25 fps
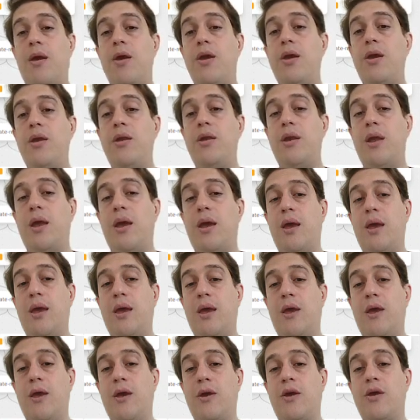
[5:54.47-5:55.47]
in
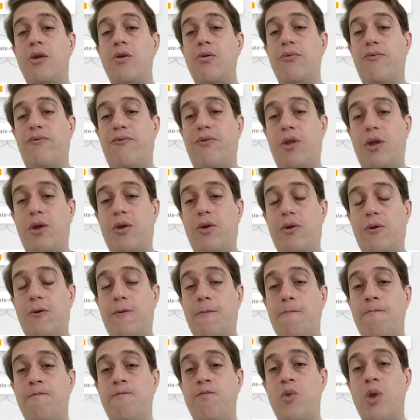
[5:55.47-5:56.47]

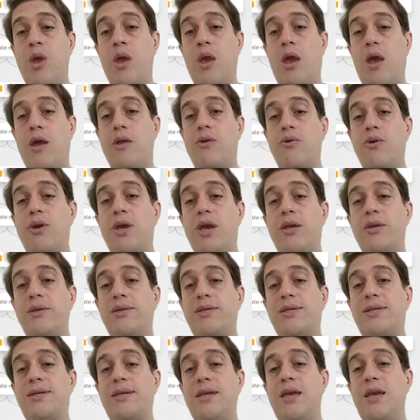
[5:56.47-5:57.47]
Kubeflow, and you can
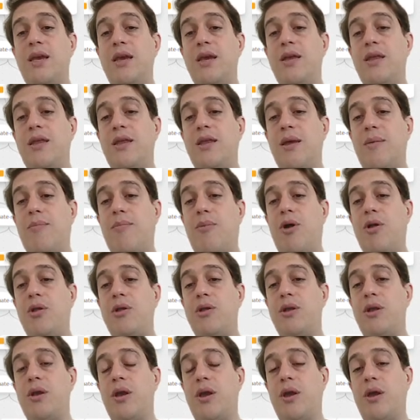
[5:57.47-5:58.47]
see the
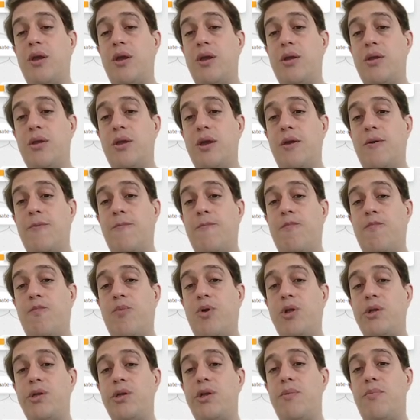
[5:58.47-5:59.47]

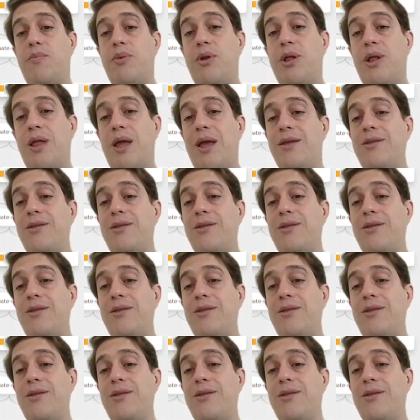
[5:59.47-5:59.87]
multiple